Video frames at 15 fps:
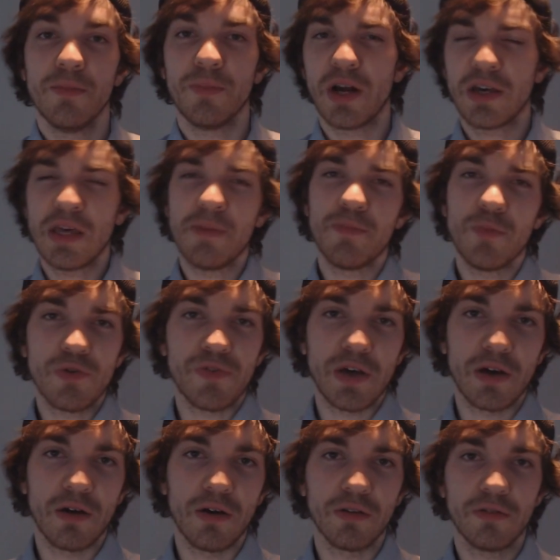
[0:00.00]
But I keep
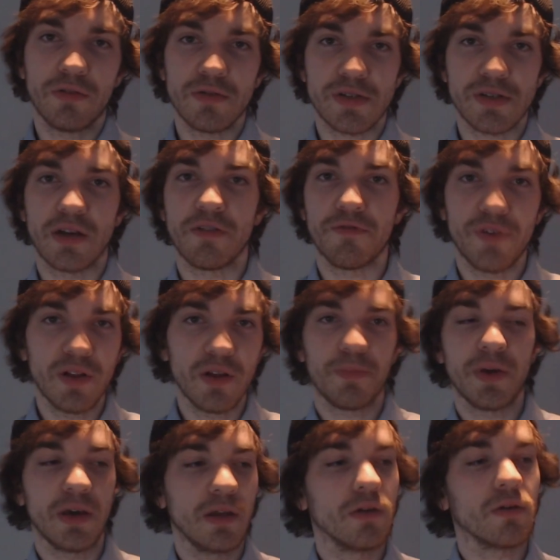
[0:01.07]
moving on to say the
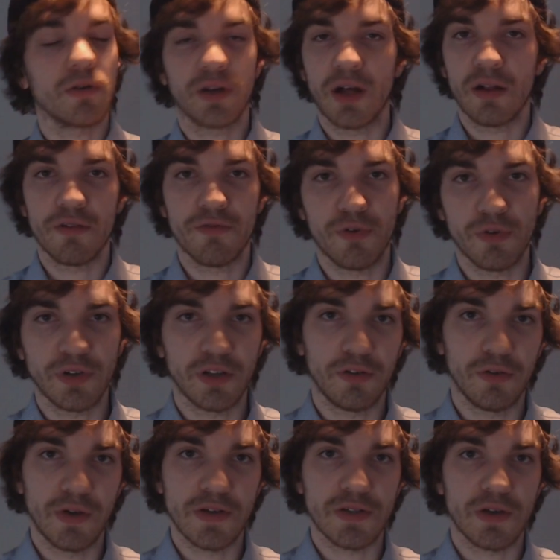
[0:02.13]
Philippines or California
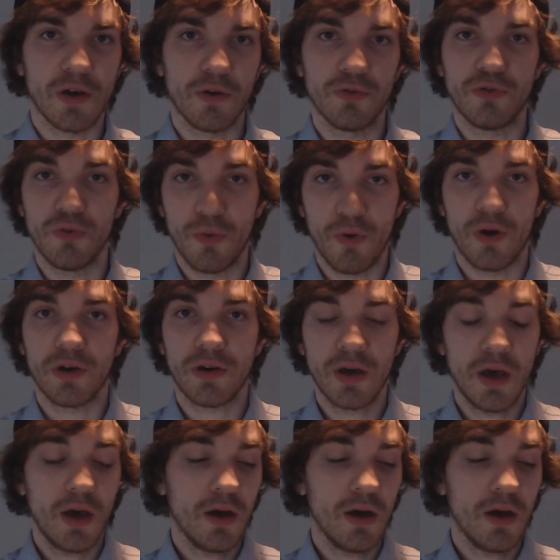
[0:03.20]
2 years ago to work.